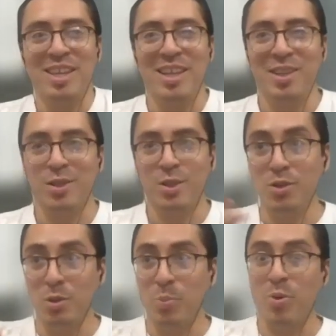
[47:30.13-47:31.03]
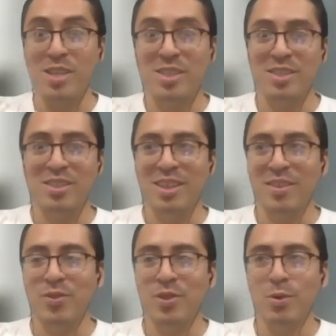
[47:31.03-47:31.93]
Yeah, like don't suppress it.
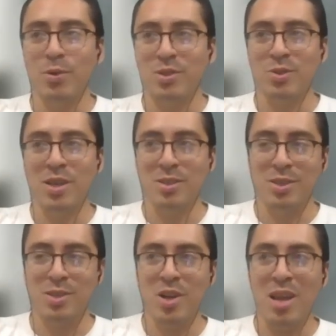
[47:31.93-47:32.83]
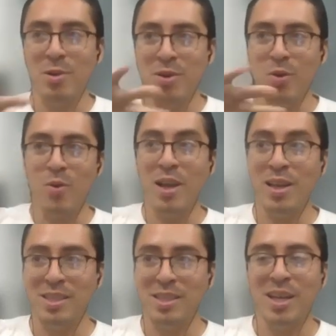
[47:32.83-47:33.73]
Like don't try to shame it away
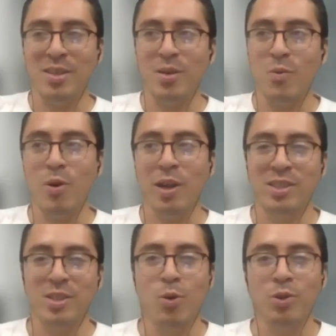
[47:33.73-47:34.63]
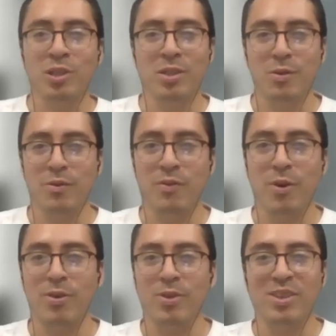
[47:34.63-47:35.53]
because it's not gonna work. It's like holding in your
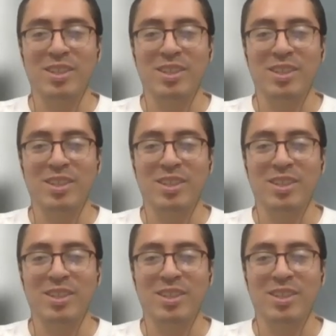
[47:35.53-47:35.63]
fart.